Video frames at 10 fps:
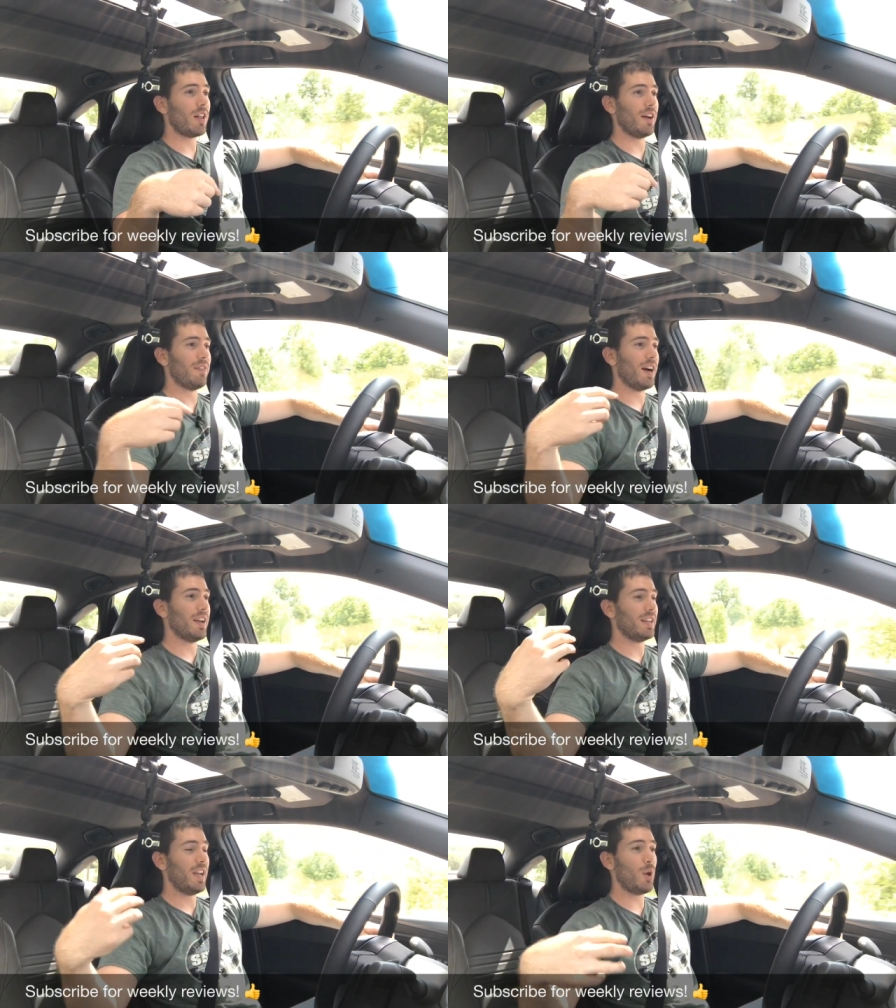I've got
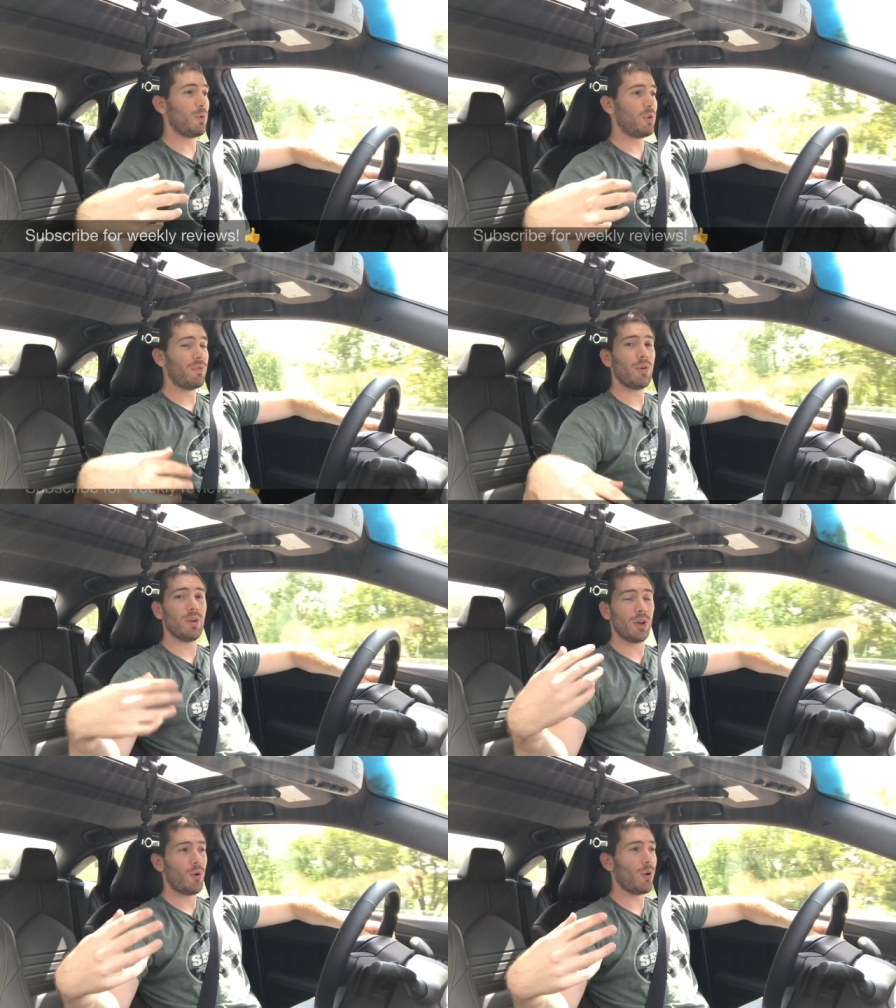a Camry review
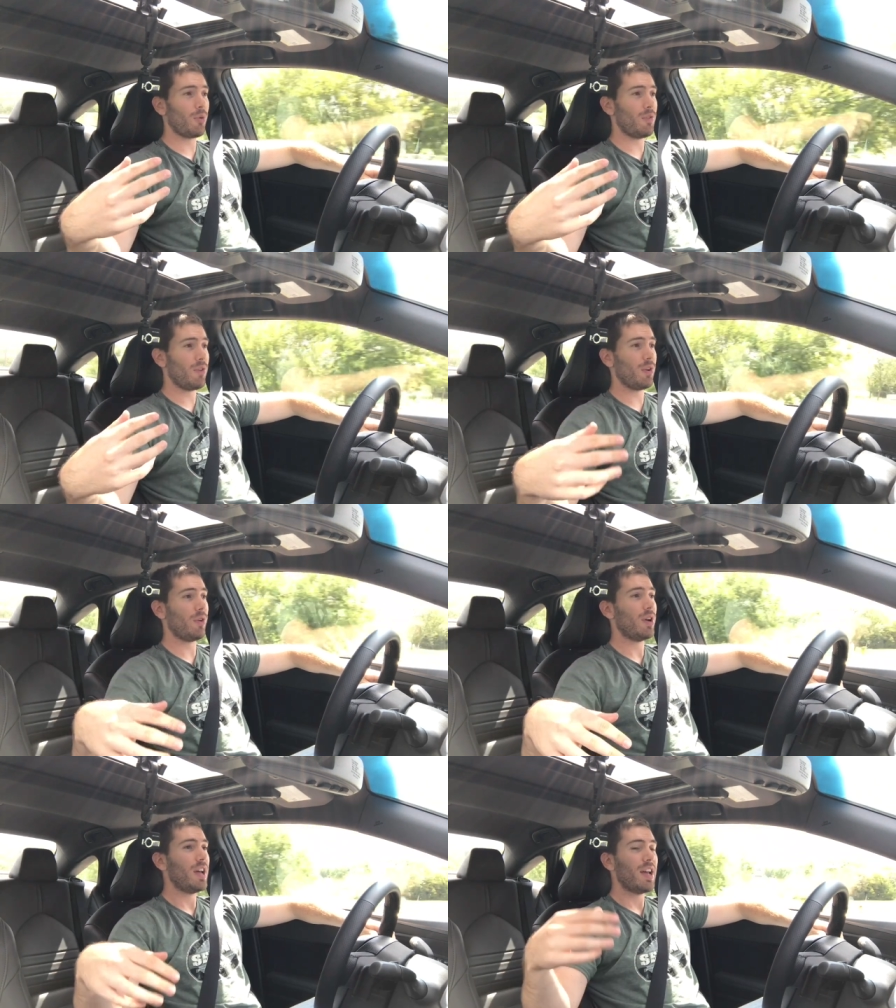and an Accord review,
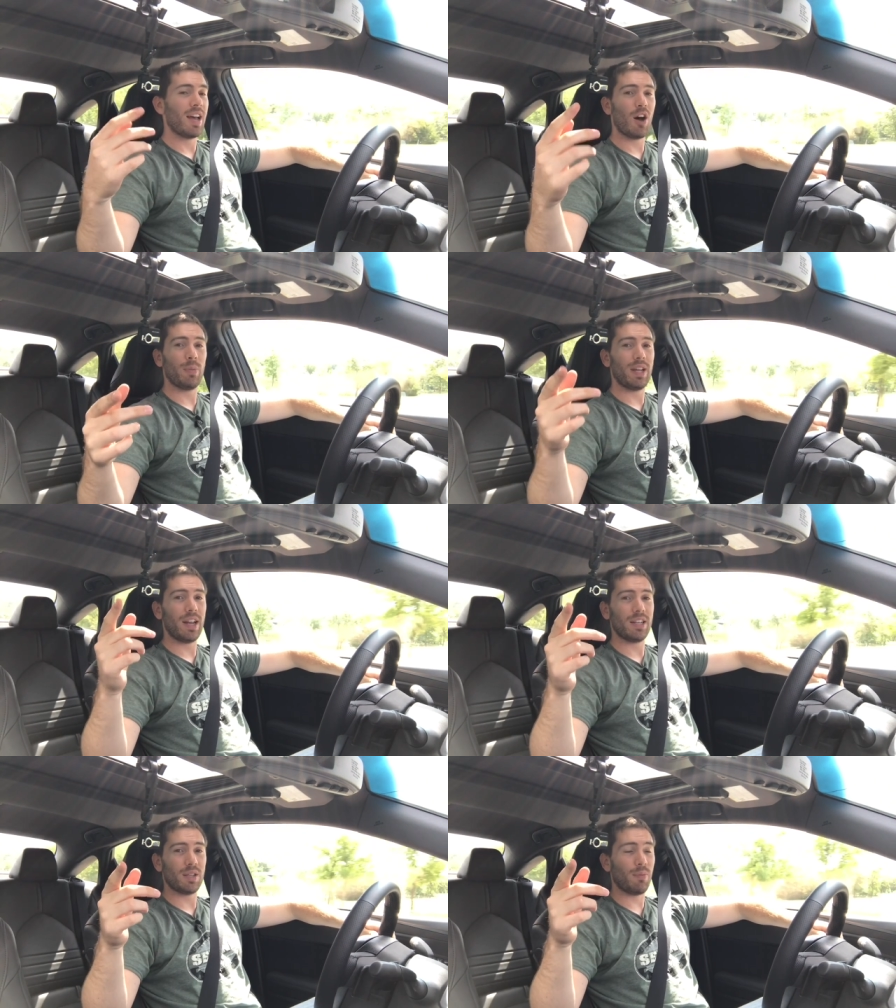and I'll be
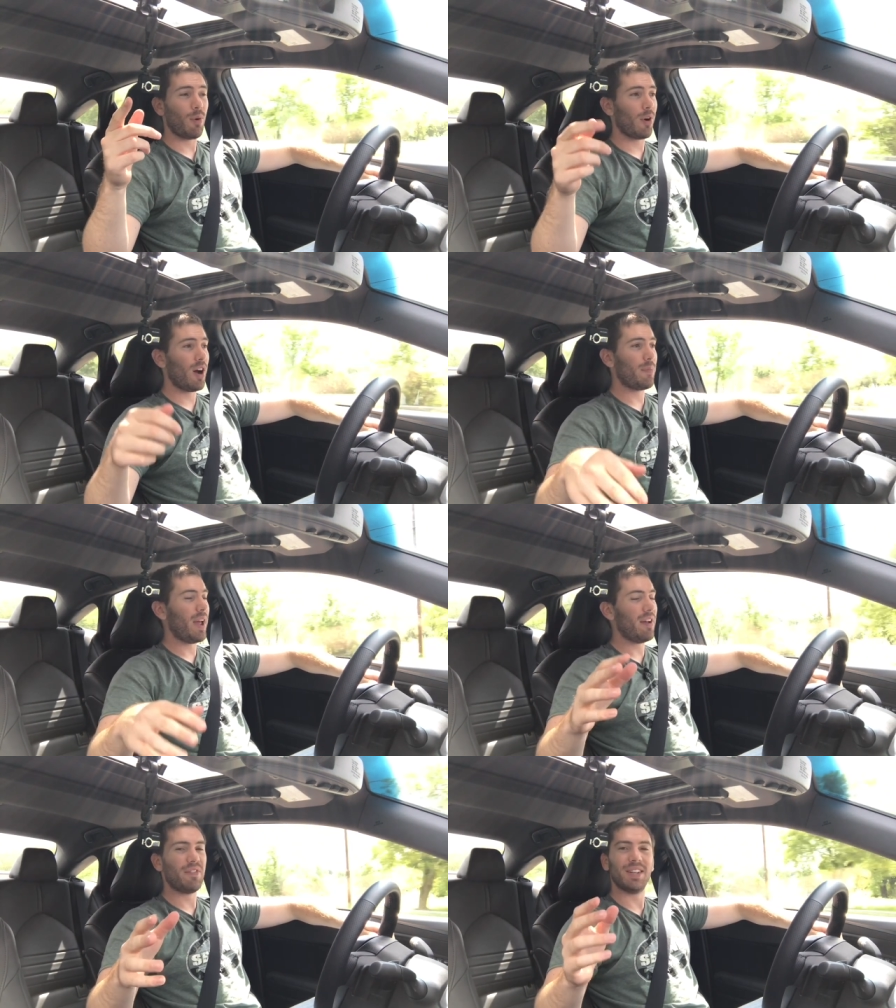getting some more up
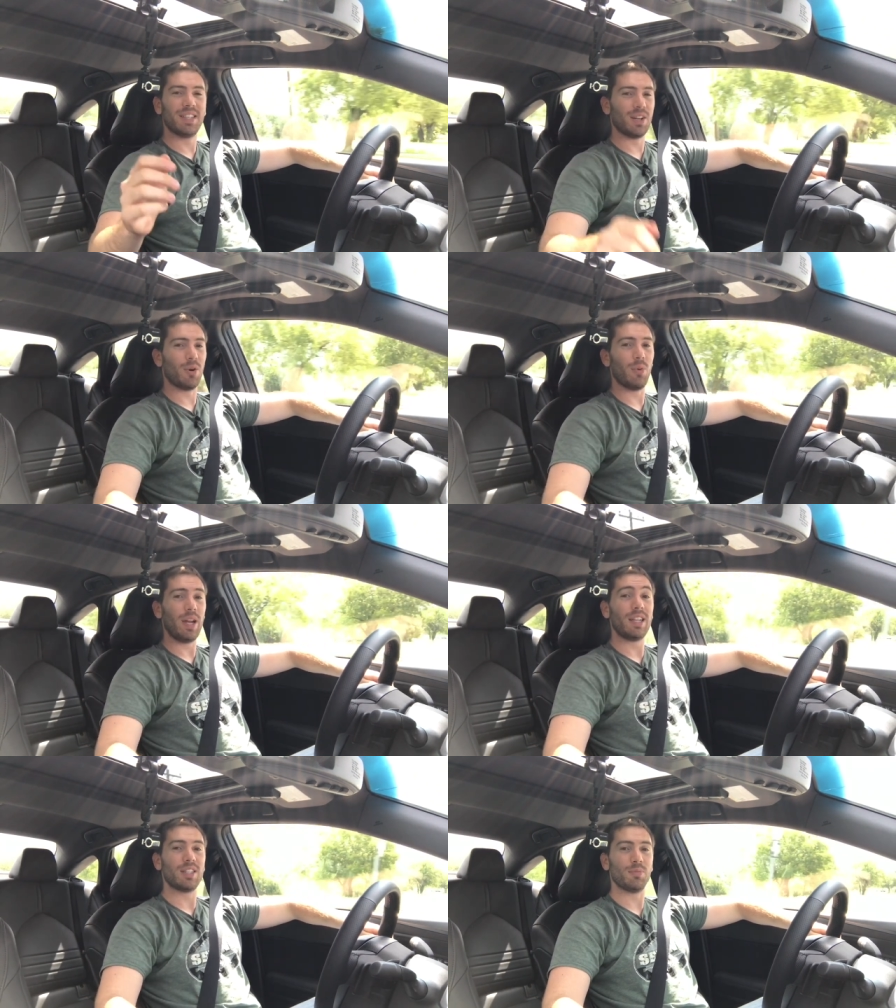every single
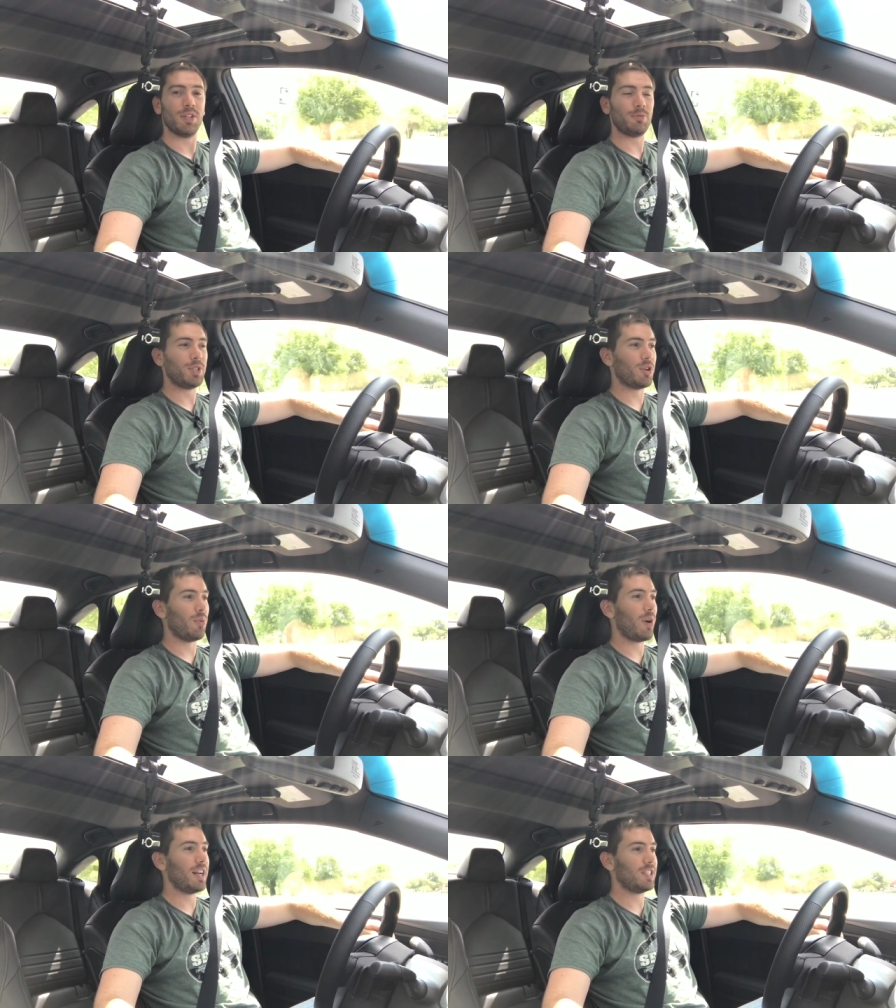week, so please be sure to
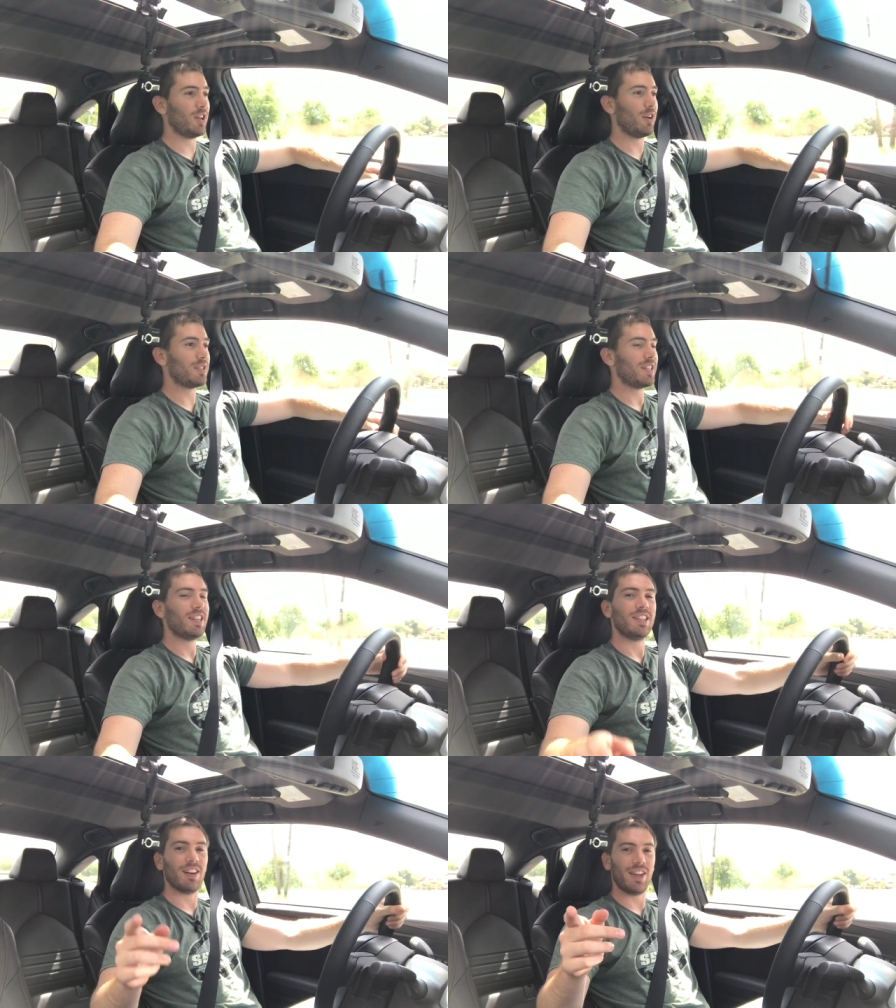watch those.
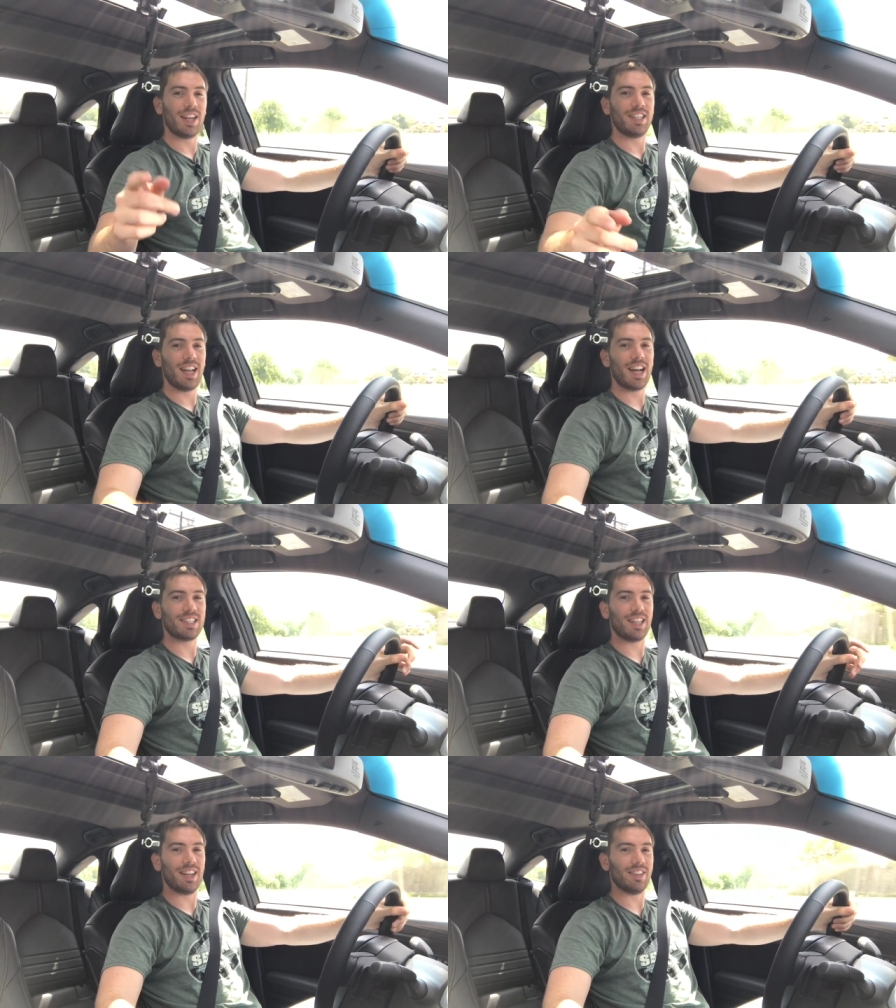I'll catch you
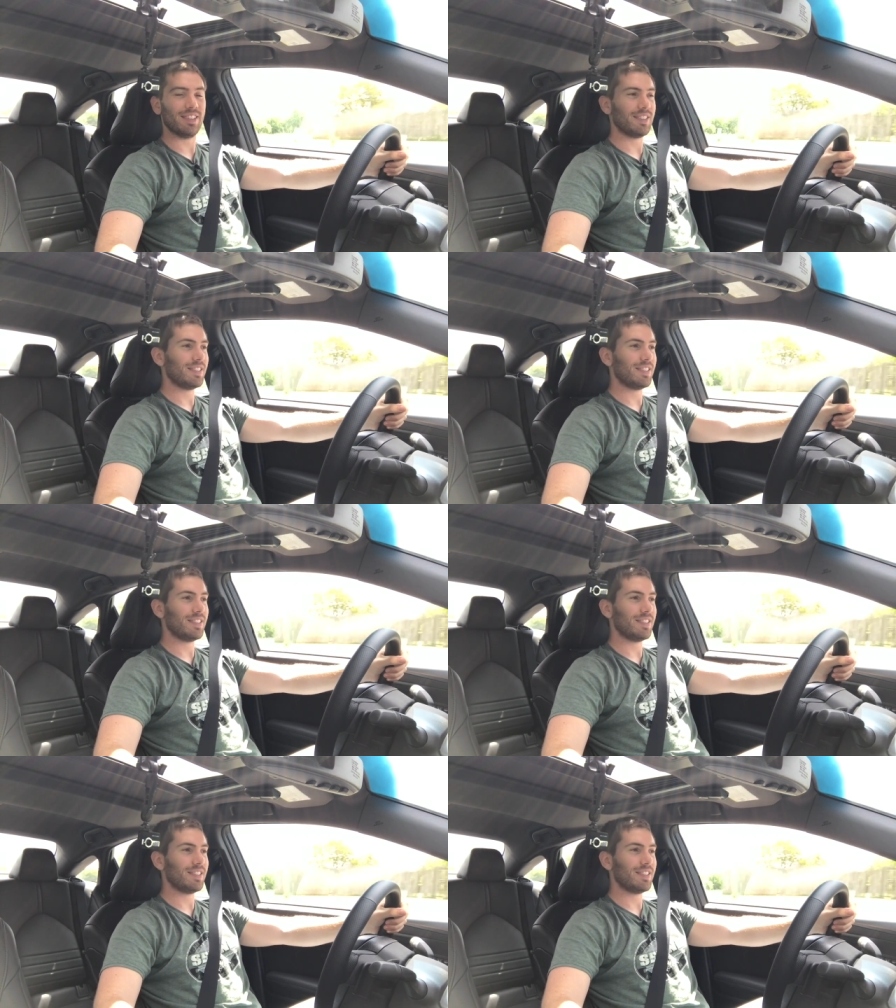guys later.